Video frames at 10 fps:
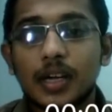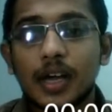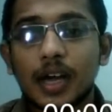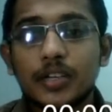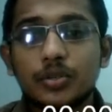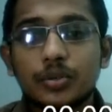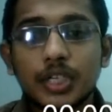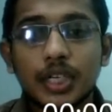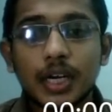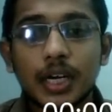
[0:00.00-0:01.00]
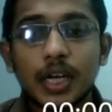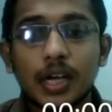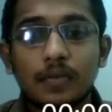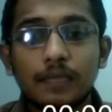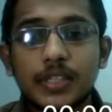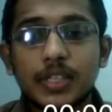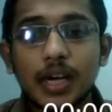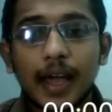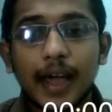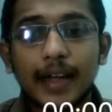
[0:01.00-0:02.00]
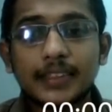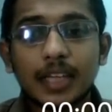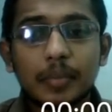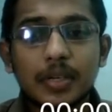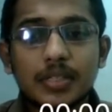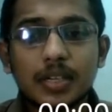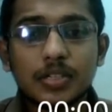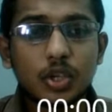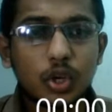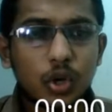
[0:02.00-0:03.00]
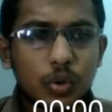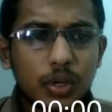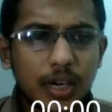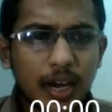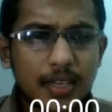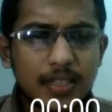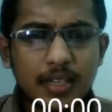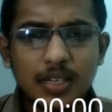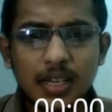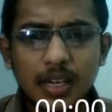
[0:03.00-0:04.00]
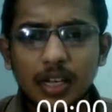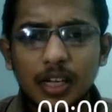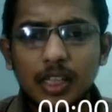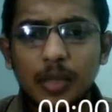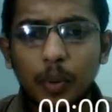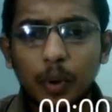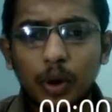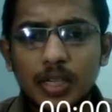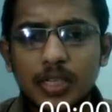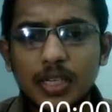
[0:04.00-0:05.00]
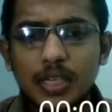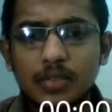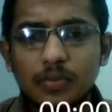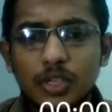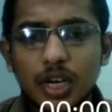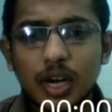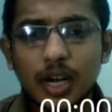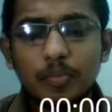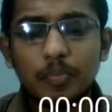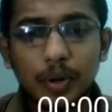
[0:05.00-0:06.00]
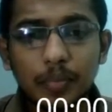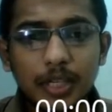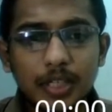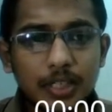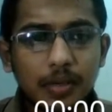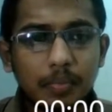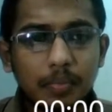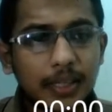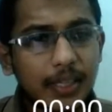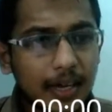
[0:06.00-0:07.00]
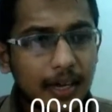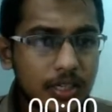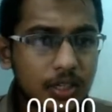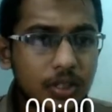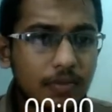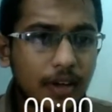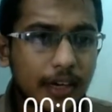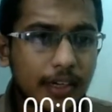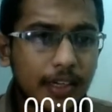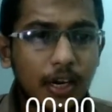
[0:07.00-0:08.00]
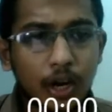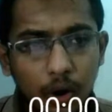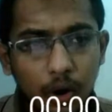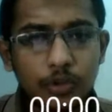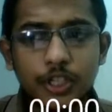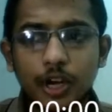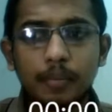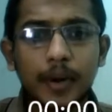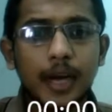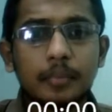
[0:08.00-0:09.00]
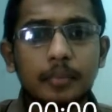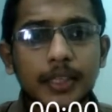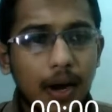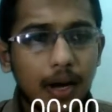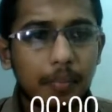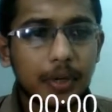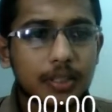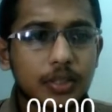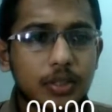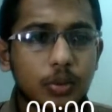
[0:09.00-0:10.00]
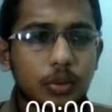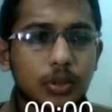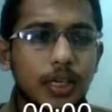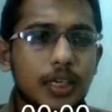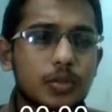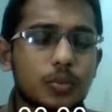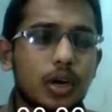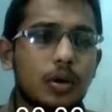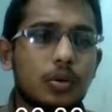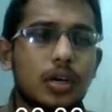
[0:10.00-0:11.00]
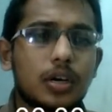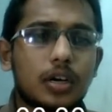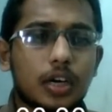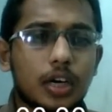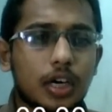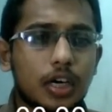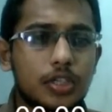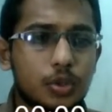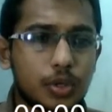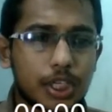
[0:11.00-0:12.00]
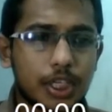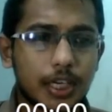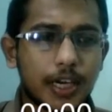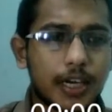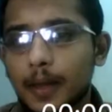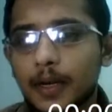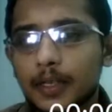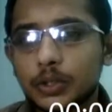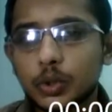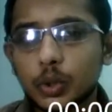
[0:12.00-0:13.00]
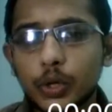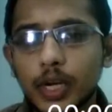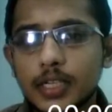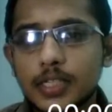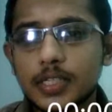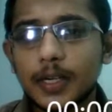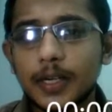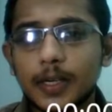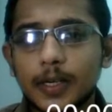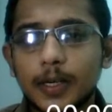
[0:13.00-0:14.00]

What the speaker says: and judiciary, which examines and scrutinizes the policies which are implemented by the executive and the law which are made by the parliament. So that is what our judiciary does. So you can see